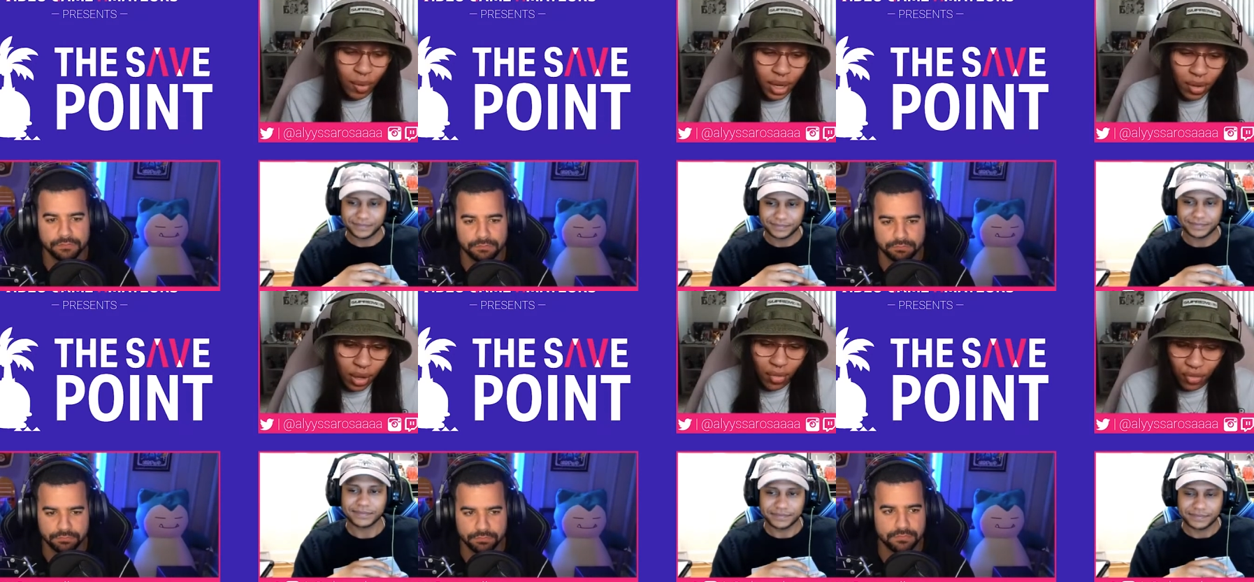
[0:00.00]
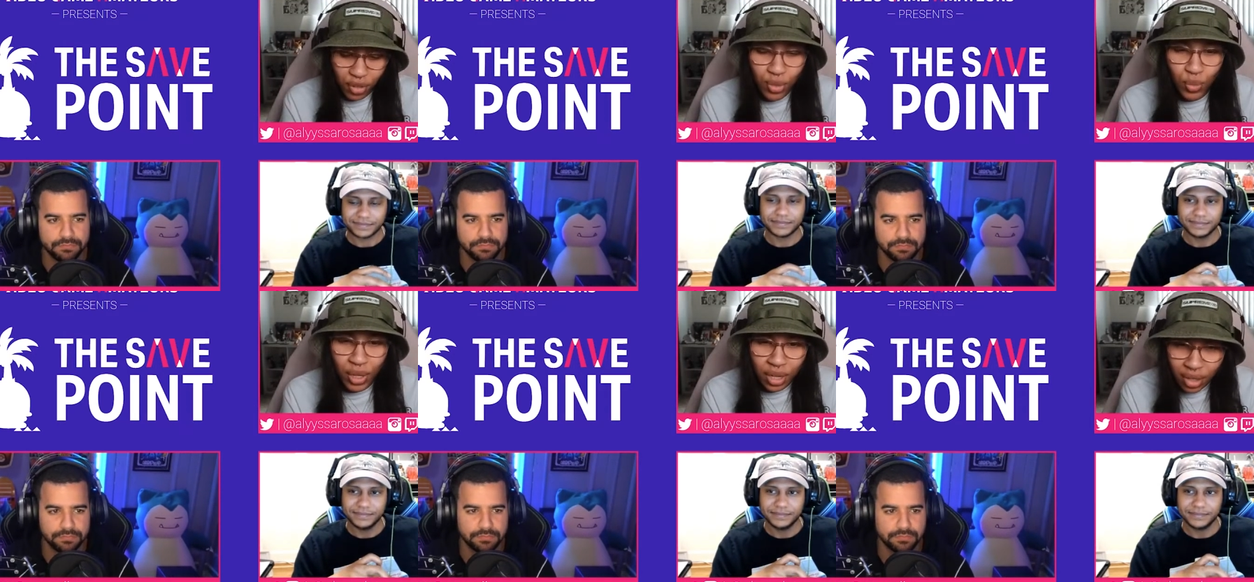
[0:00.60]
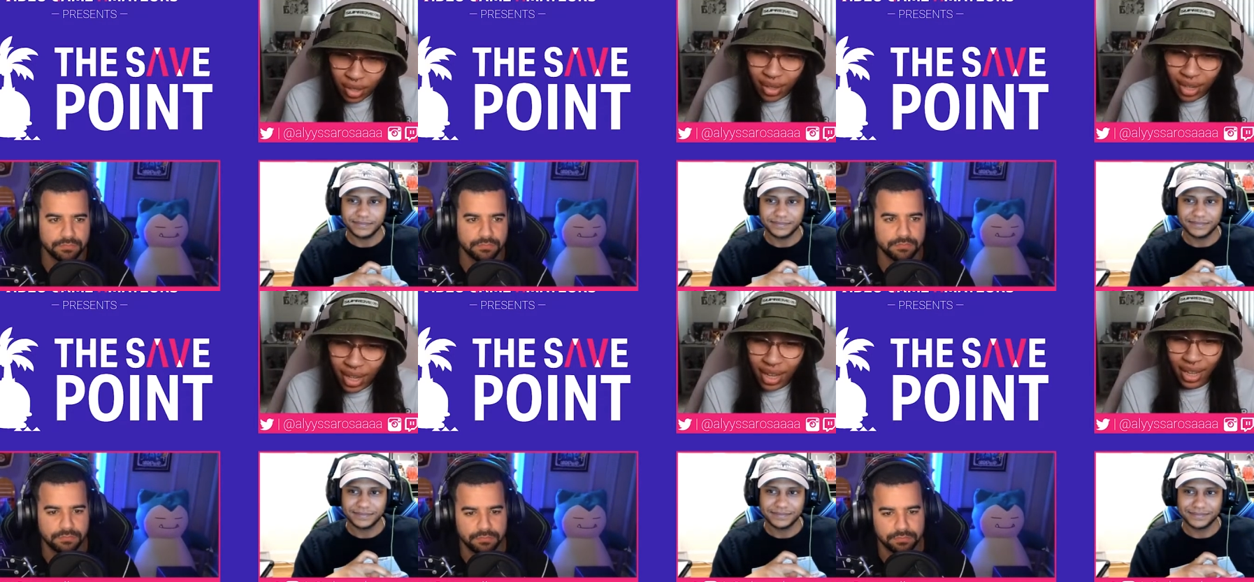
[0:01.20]
Speaker 1: But it, it feels weird,
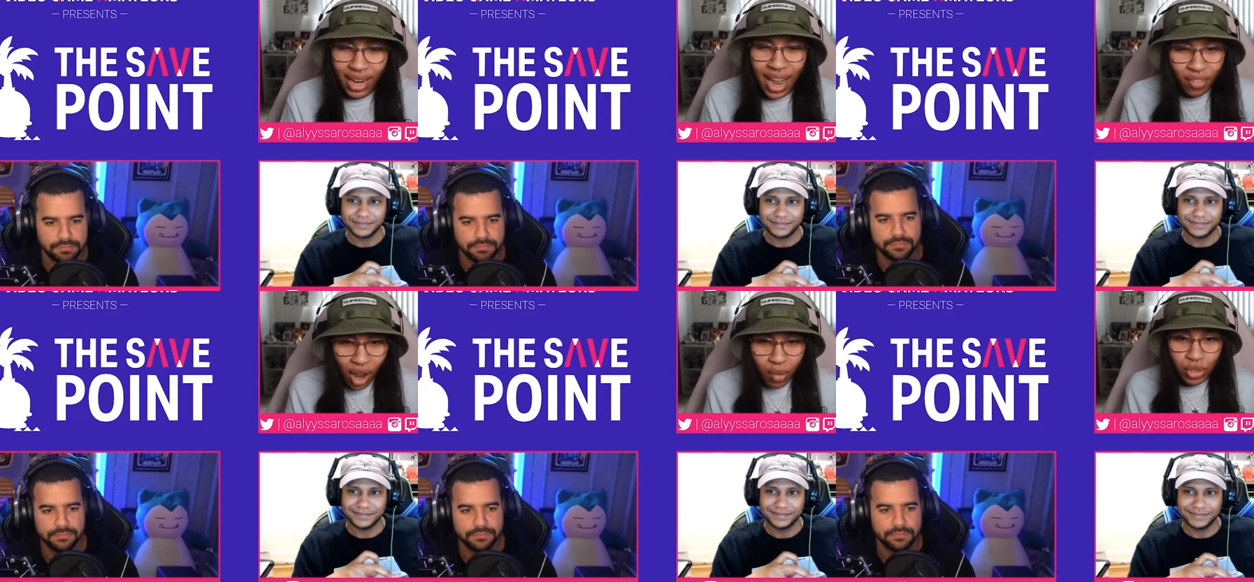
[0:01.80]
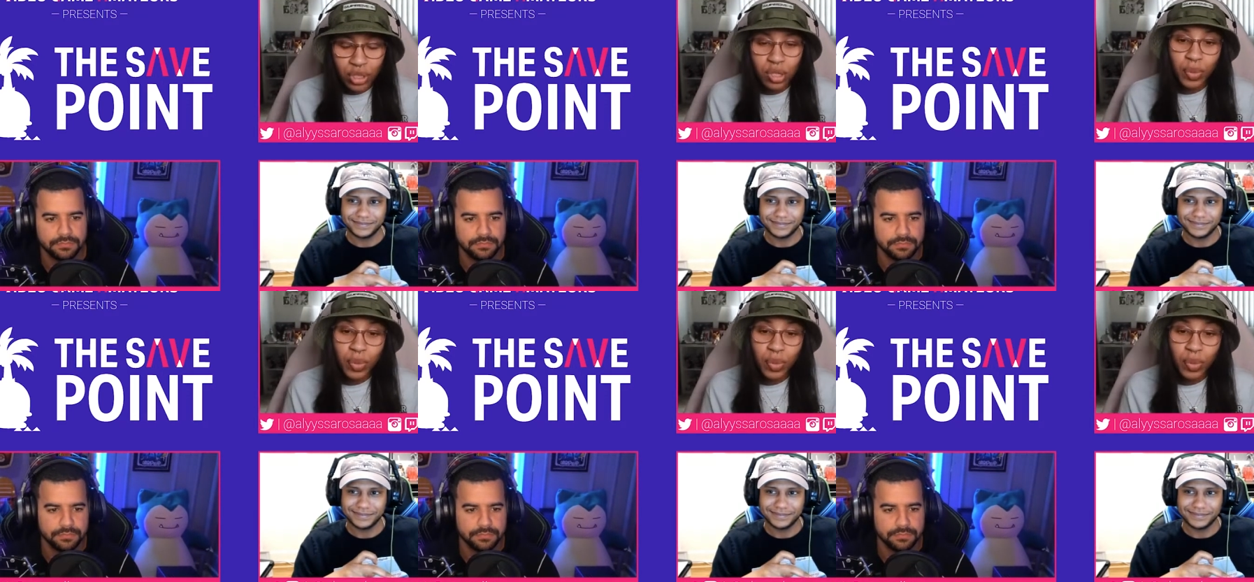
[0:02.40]
like I have options.